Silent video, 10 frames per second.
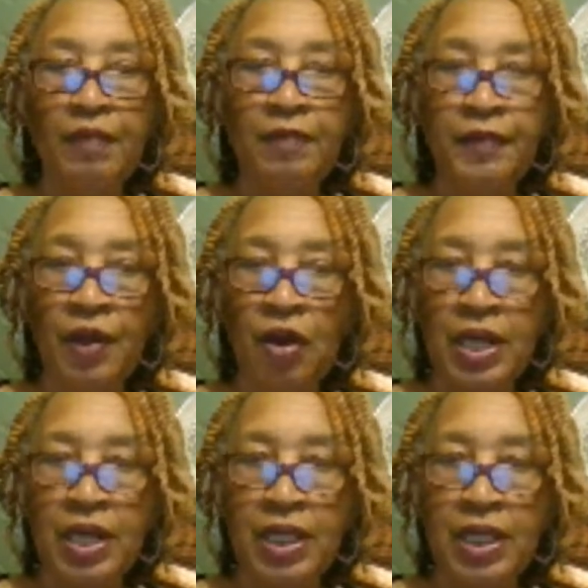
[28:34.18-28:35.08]

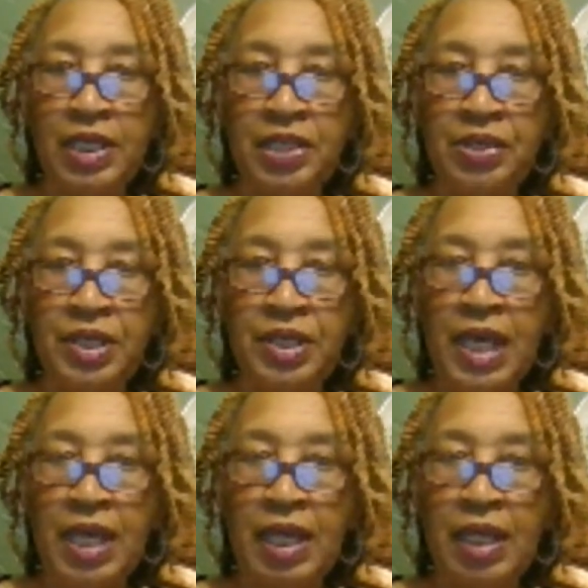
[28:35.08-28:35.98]
Florida is
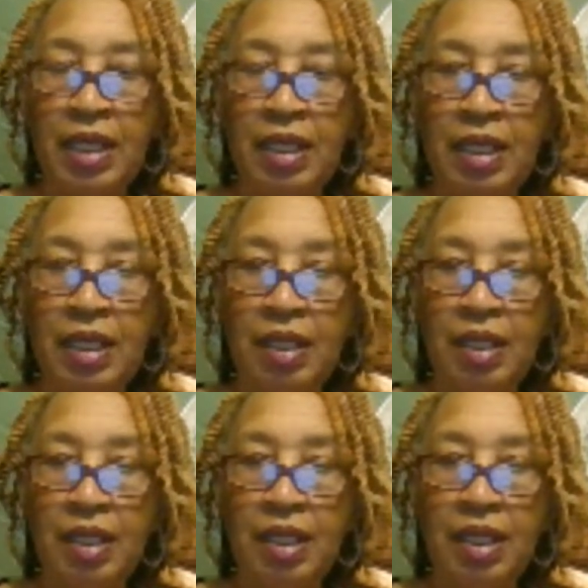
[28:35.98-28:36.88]
dead.
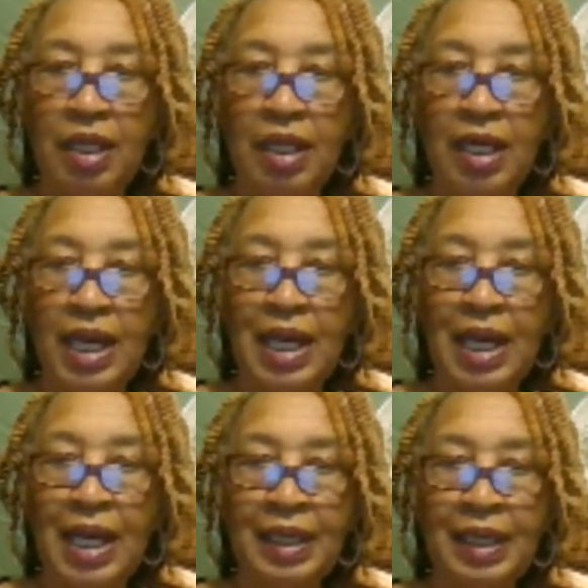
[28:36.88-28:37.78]
I
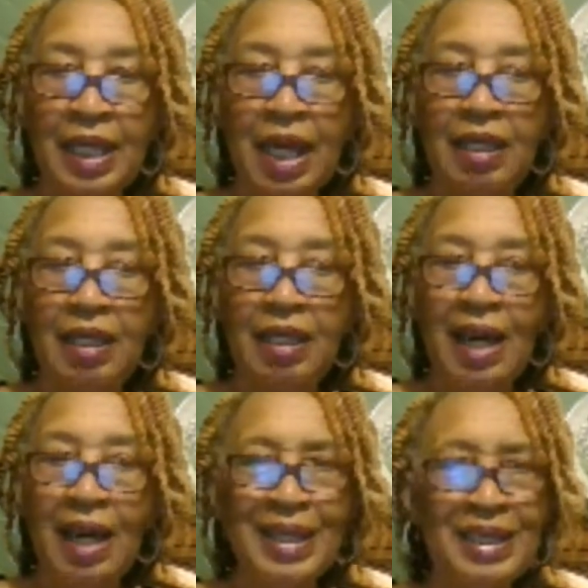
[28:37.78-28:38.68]
think I
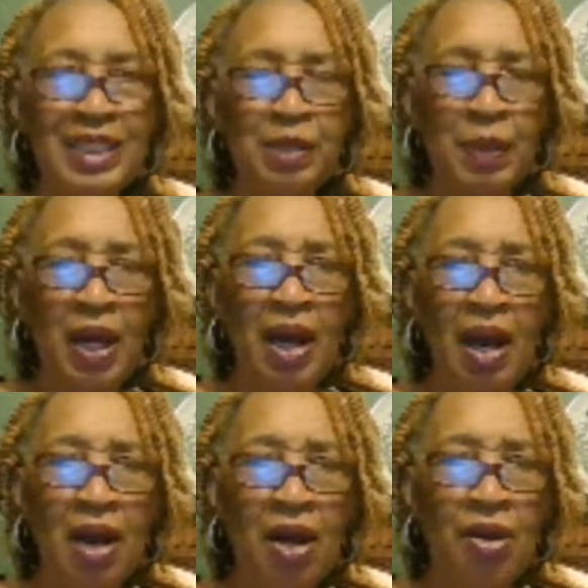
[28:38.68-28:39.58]
think just about
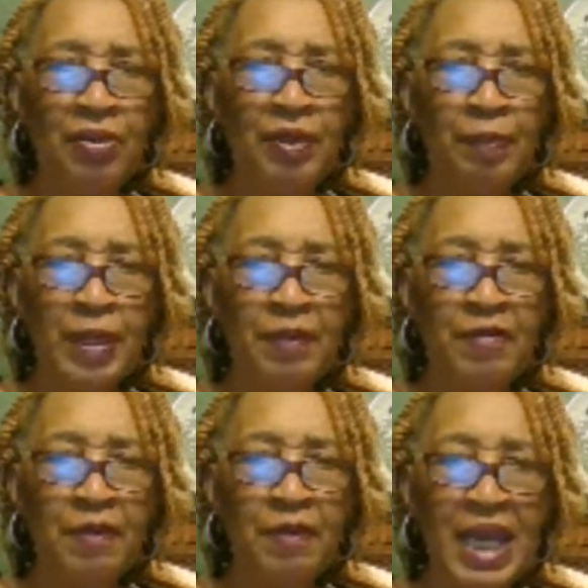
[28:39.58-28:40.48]
all the people from
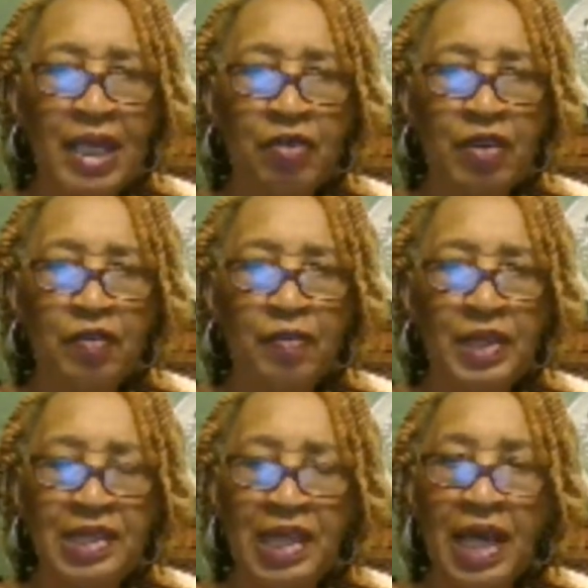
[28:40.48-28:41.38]
Andy Griffin
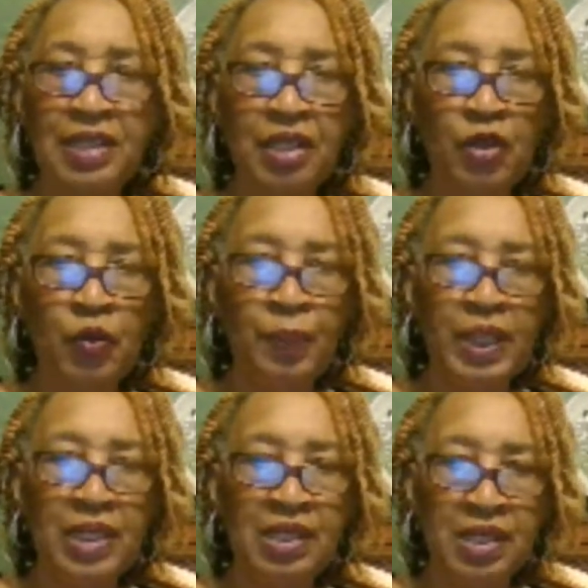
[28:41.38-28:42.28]
besides Opie is
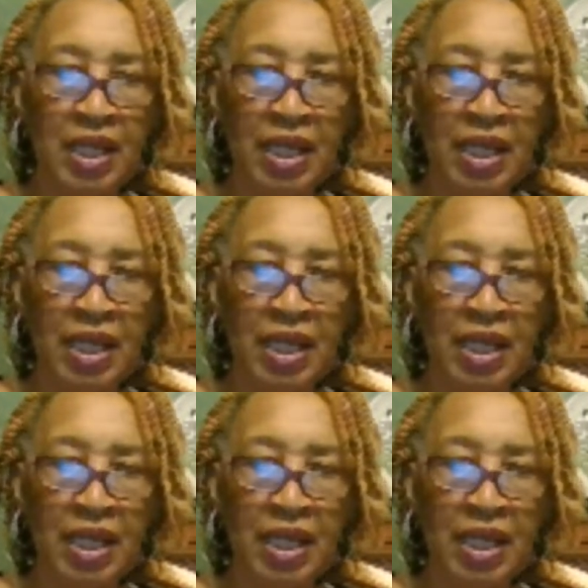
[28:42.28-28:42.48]
dead.